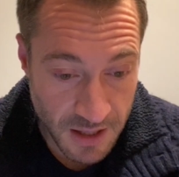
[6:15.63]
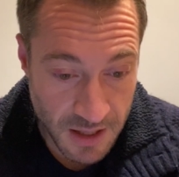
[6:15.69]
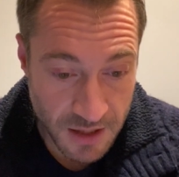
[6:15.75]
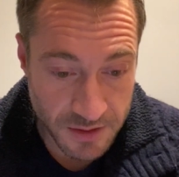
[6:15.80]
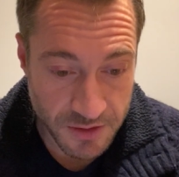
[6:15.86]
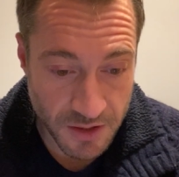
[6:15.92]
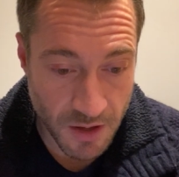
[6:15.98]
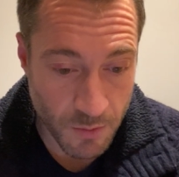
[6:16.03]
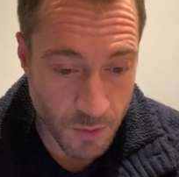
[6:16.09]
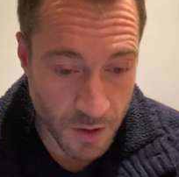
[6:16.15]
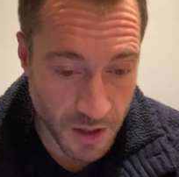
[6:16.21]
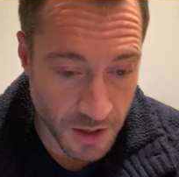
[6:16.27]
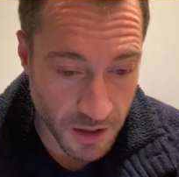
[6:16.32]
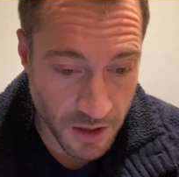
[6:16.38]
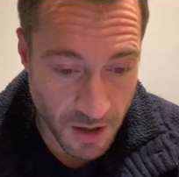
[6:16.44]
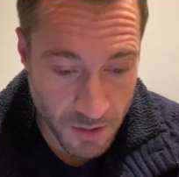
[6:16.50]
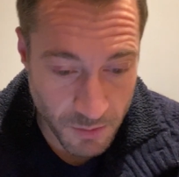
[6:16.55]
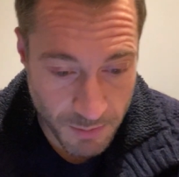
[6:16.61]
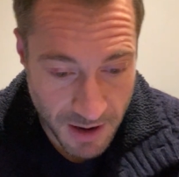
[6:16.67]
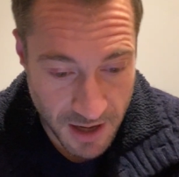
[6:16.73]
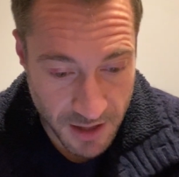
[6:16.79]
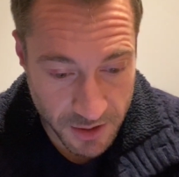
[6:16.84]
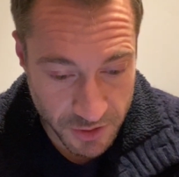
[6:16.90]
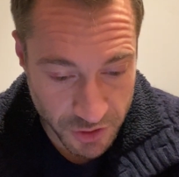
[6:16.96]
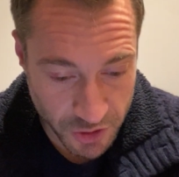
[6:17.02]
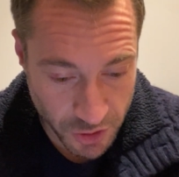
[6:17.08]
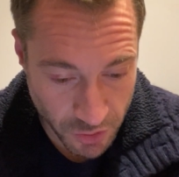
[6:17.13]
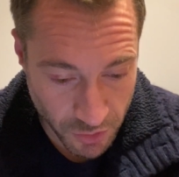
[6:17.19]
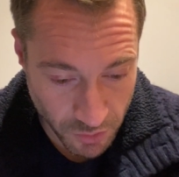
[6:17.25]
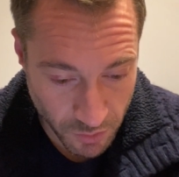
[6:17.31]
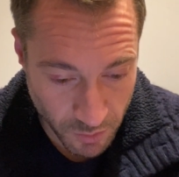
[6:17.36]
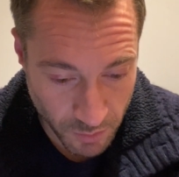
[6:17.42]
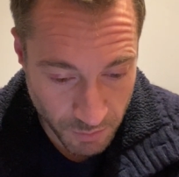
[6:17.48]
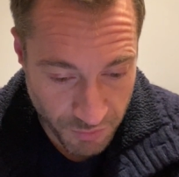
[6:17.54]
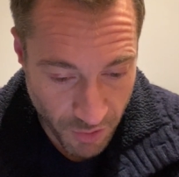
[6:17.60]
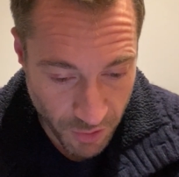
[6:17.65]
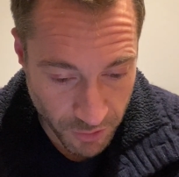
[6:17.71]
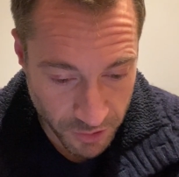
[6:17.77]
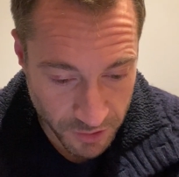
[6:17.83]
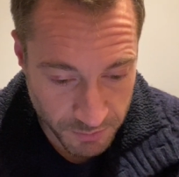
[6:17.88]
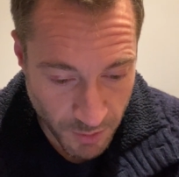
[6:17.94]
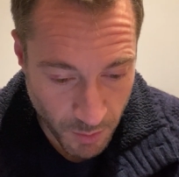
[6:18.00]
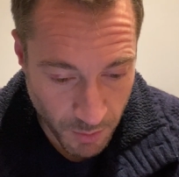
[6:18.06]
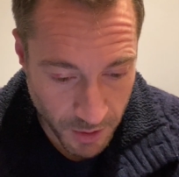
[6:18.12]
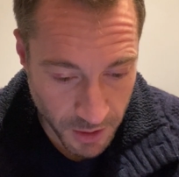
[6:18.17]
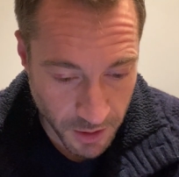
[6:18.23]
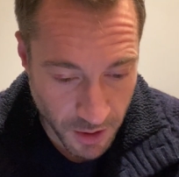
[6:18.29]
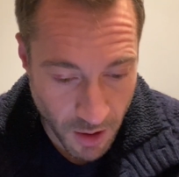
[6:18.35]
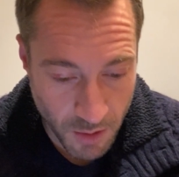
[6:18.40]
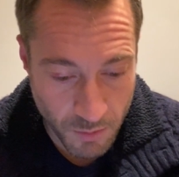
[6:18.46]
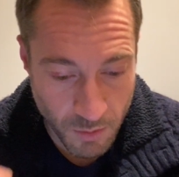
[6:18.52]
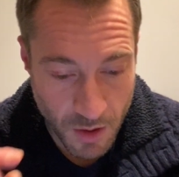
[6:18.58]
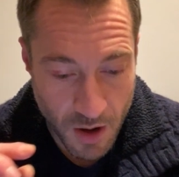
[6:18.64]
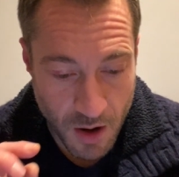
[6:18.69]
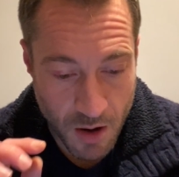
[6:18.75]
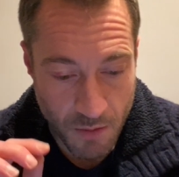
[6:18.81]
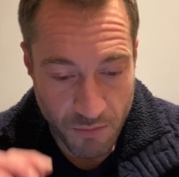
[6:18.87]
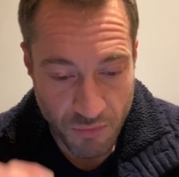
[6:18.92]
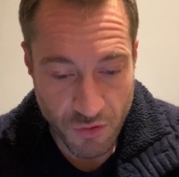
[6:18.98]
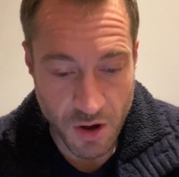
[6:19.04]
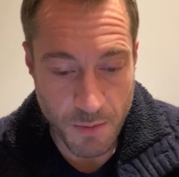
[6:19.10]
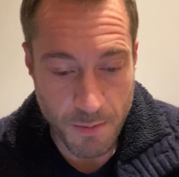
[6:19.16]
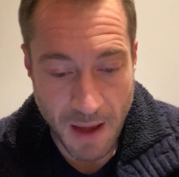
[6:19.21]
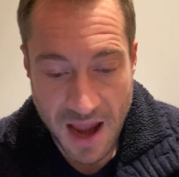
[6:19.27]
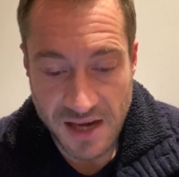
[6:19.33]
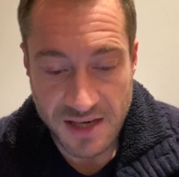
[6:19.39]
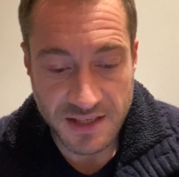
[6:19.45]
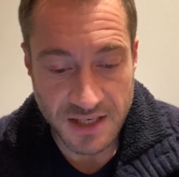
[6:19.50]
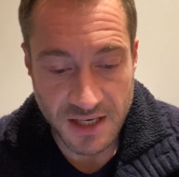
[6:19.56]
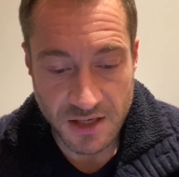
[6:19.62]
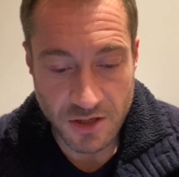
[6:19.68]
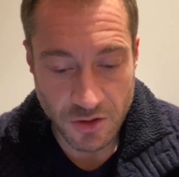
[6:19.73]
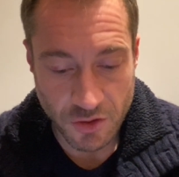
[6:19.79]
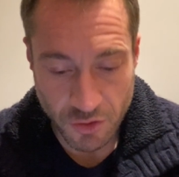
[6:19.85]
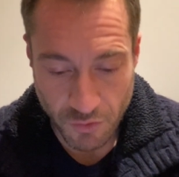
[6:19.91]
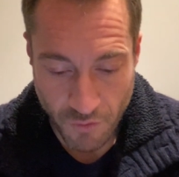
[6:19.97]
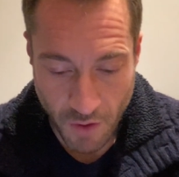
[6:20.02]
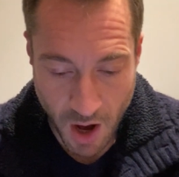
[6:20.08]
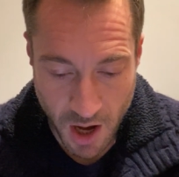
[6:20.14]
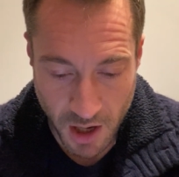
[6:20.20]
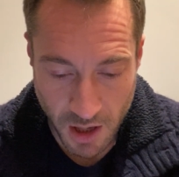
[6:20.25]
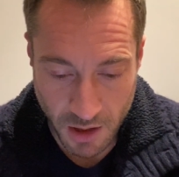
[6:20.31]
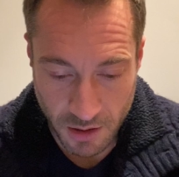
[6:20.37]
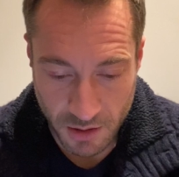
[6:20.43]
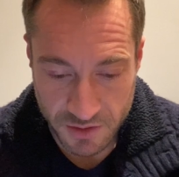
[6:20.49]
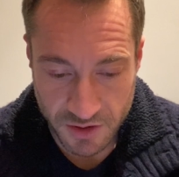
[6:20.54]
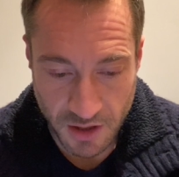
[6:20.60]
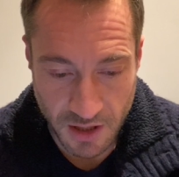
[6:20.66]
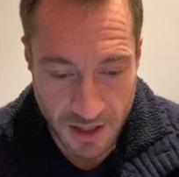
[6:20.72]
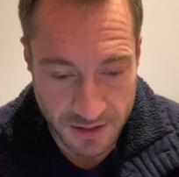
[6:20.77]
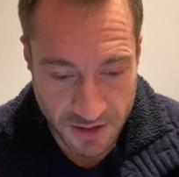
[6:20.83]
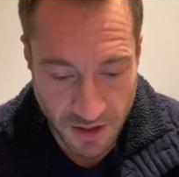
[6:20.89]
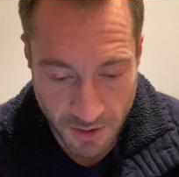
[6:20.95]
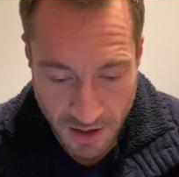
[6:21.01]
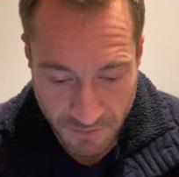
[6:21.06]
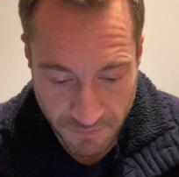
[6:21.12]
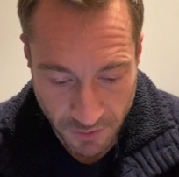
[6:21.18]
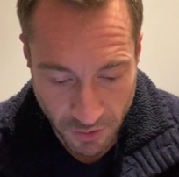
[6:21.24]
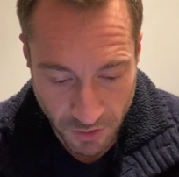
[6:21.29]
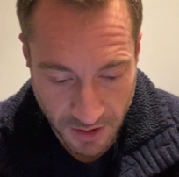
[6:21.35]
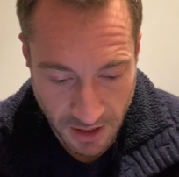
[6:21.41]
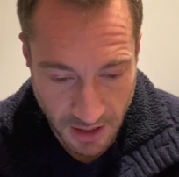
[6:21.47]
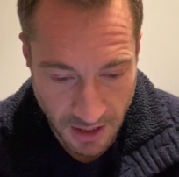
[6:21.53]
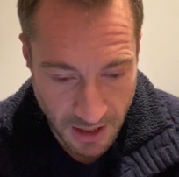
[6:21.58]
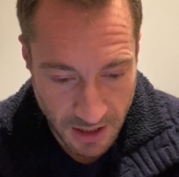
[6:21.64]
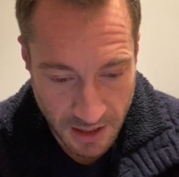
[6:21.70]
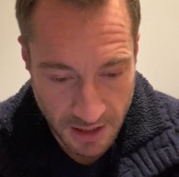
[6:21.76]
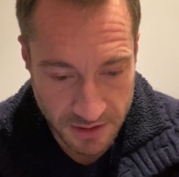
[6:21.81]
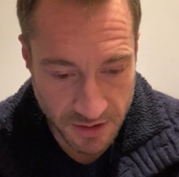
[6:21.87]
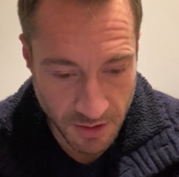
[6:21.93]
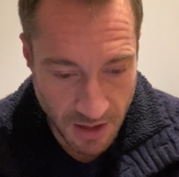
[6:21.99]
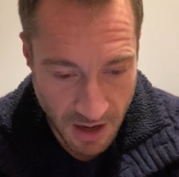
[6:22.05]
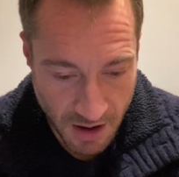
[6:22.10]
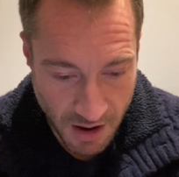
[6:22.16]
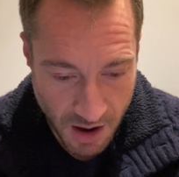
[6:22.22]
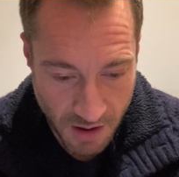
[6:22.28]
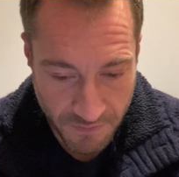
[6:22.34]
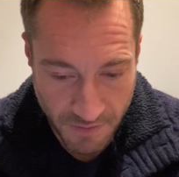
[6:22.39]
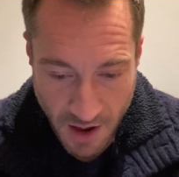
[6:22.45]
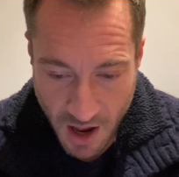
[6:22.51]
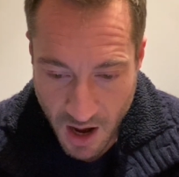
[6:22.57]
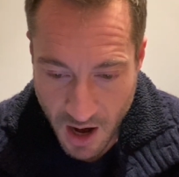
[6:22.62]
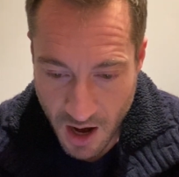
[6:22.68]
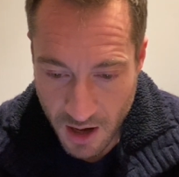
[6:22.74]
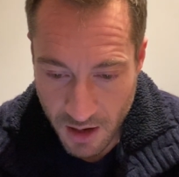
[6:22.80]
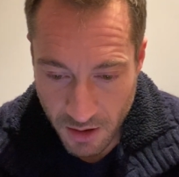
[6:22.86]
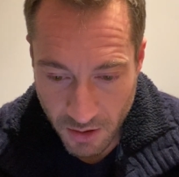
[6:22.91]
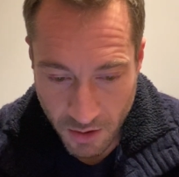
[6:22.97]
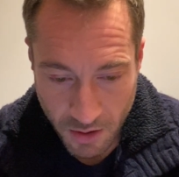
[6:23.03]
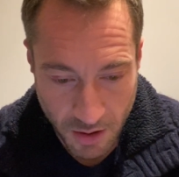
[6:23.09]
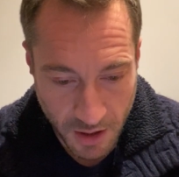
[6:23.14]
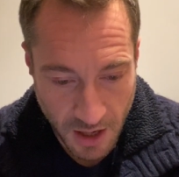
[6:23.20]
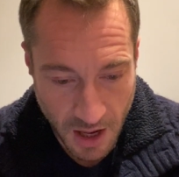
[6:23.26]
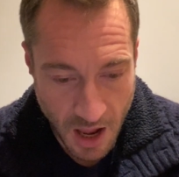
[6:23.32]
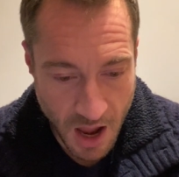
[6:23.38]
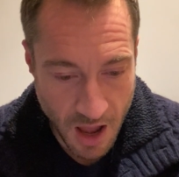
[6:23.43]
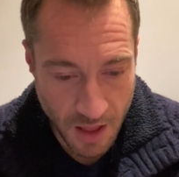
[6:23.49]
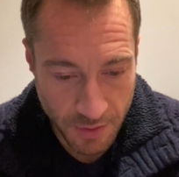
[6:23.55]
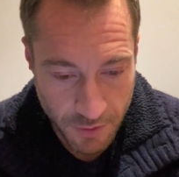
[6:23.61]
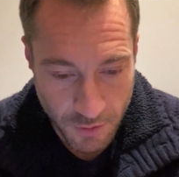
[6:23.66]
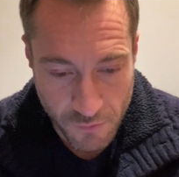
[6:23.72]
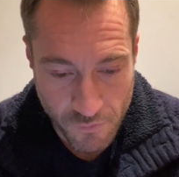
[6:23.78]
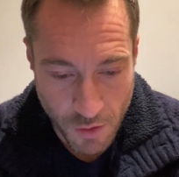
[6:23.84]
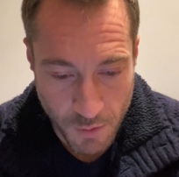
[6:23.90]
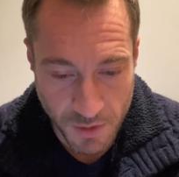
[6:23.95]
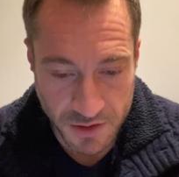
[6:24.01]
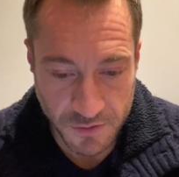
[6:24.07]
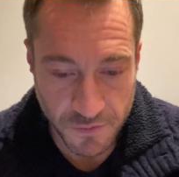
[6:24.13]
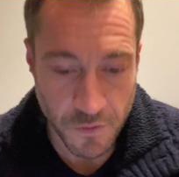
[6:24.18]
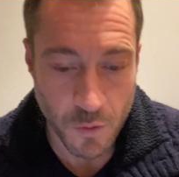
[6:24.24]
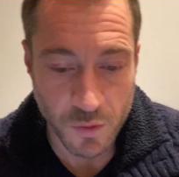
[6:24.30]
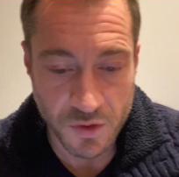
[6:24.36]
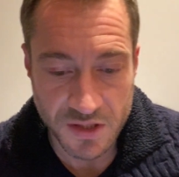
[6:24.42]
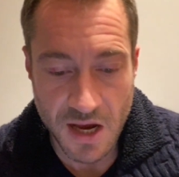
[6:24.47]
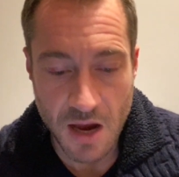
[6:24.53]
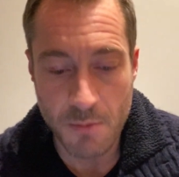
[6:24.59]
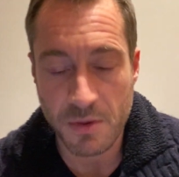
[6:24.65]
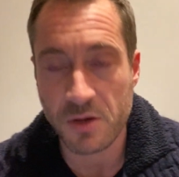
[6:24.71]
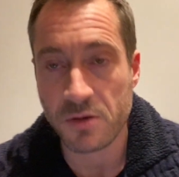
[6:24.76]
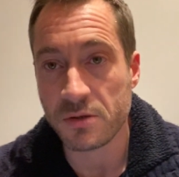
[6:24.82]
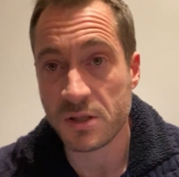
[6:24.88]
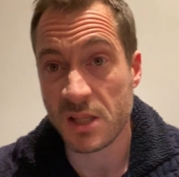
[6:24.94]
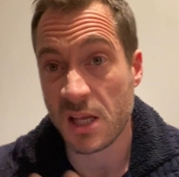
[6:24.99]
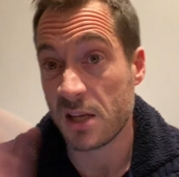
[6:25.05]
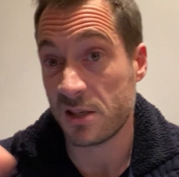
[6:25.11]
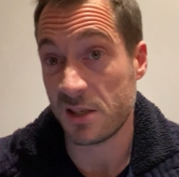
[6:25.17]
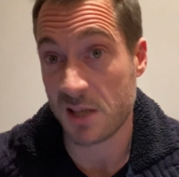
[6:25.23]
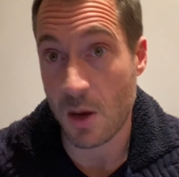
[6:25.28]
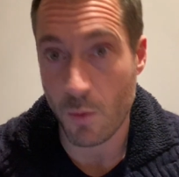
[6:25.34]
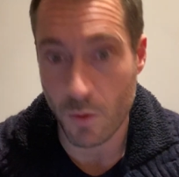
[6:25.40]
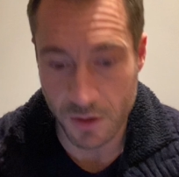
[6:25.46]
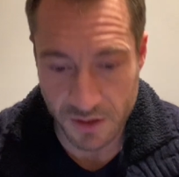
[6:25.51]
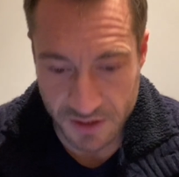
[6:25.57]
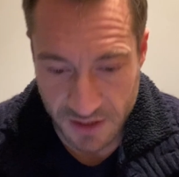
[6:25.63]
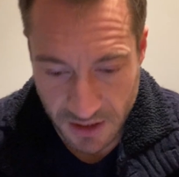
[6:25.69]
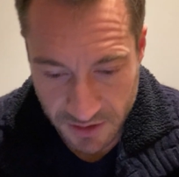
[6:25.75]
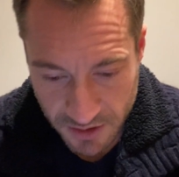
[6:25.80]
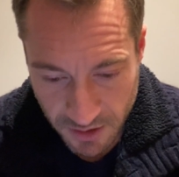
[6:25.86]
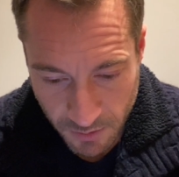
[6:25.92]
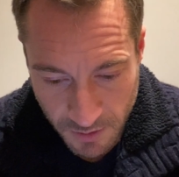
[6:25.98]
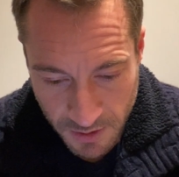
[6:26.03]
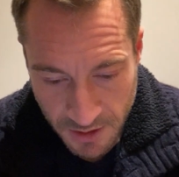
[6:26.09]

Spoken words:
So we're going to go back to products, but we're going to go pre-painted terrain. So let's go and have a look in here. Let's go and have a look at the Ruins full set, because that's set 1 and set 2.